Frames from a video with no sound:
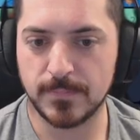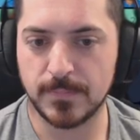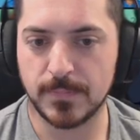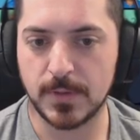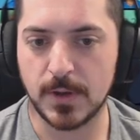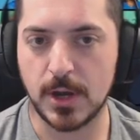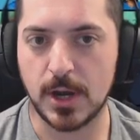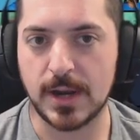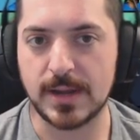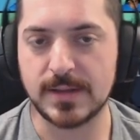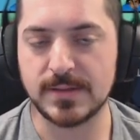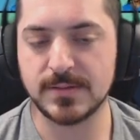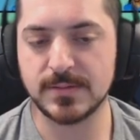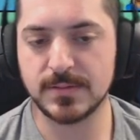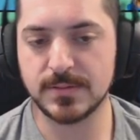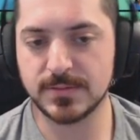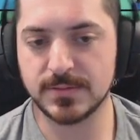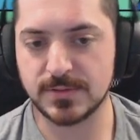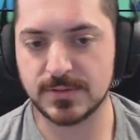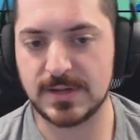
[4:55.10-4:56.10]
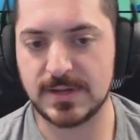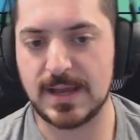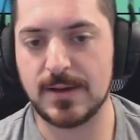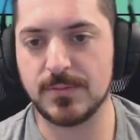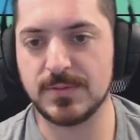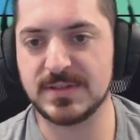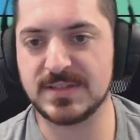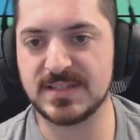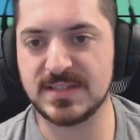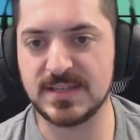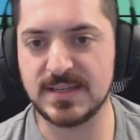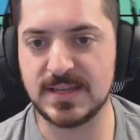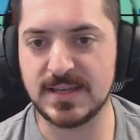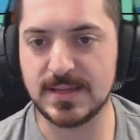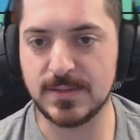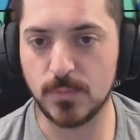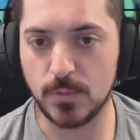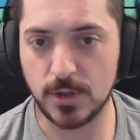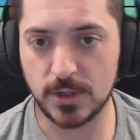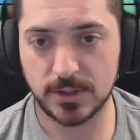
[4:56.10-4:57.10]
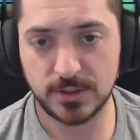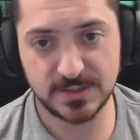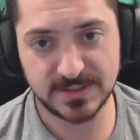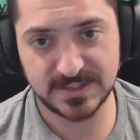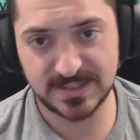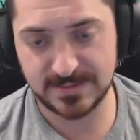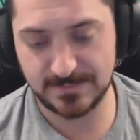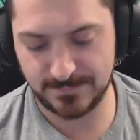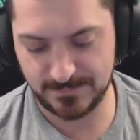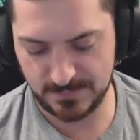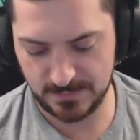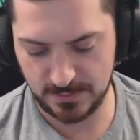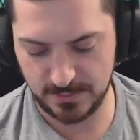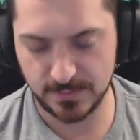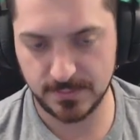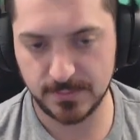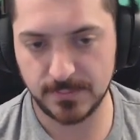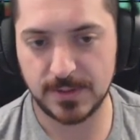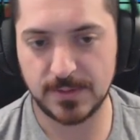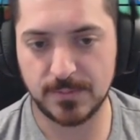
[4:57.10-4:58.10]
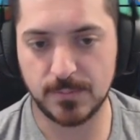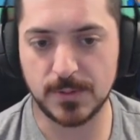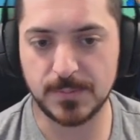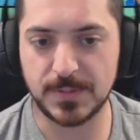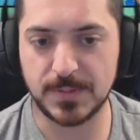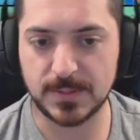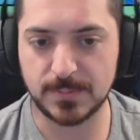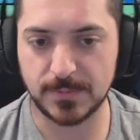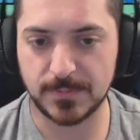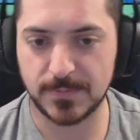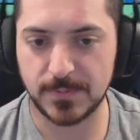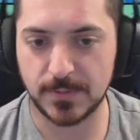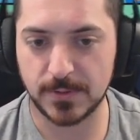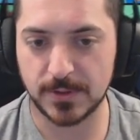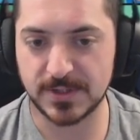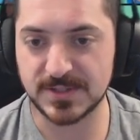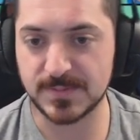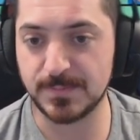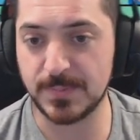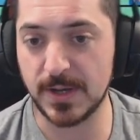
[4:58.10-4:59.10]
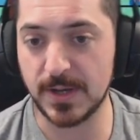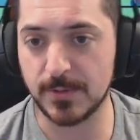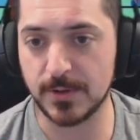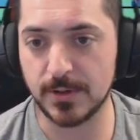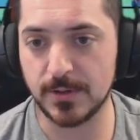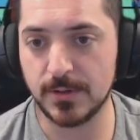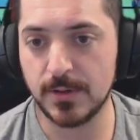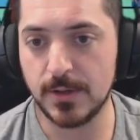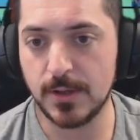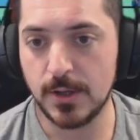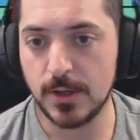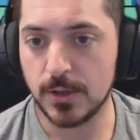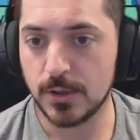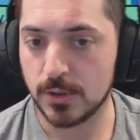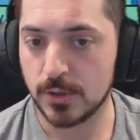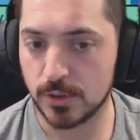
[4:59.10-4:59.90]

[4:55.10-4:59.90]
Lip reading: All right, so now we see Walker didn't fall, went 1 pick before us. Bummer, could